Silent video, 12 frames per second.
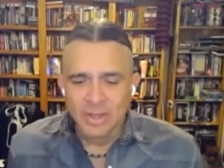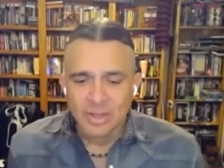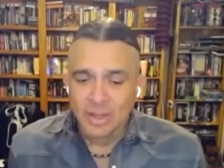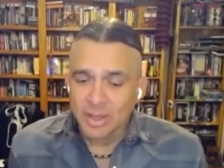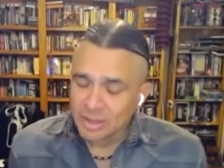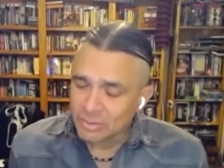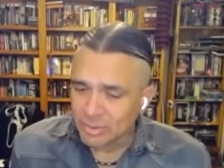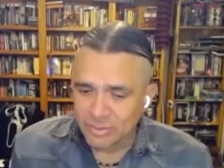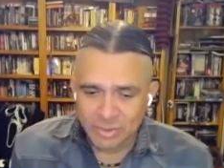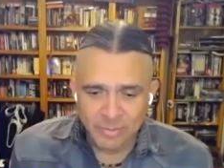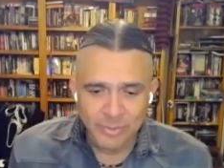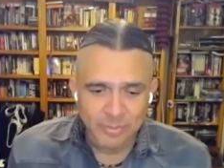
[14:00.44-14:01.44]
I can dress
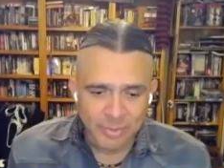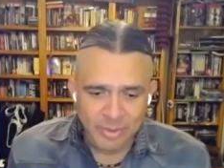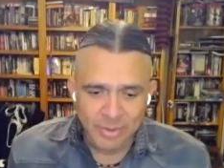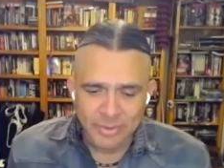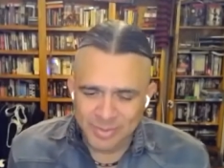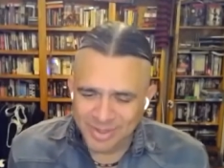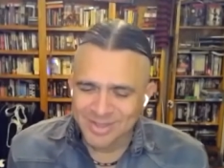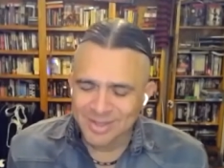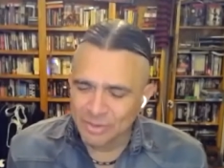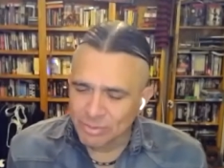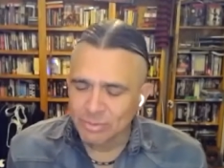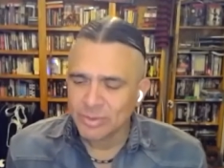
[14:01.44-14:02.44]
it up as Mars, but I think
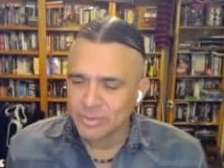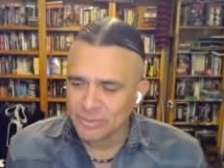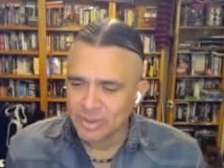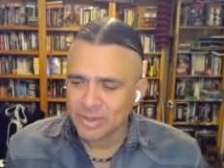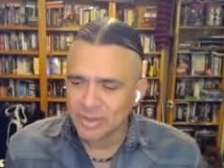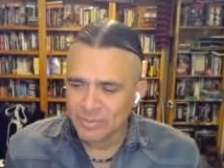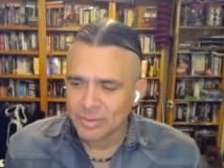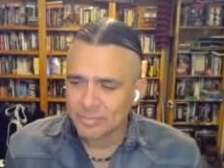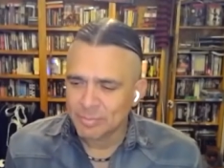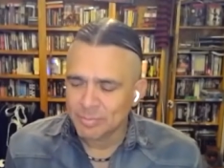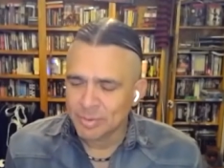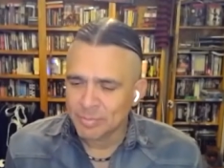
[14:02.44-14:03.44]
it's always going to have the
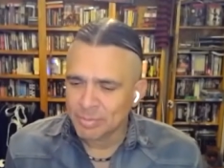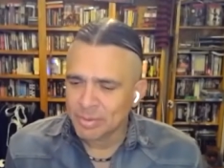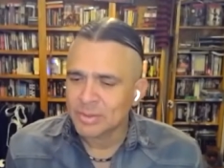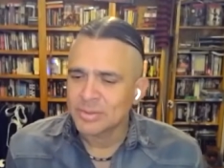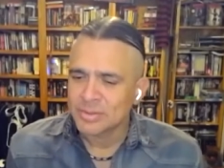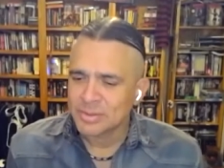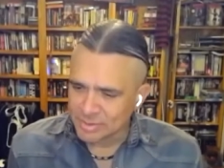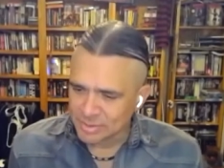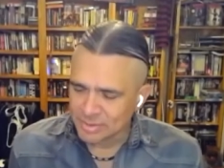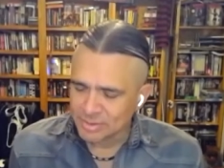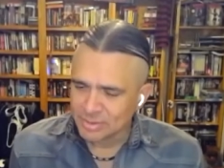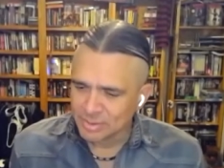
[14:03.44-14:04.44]
pulse
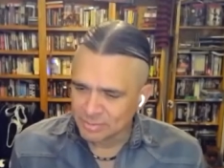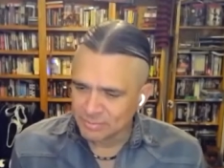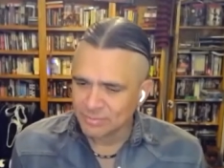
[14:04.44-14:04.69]
of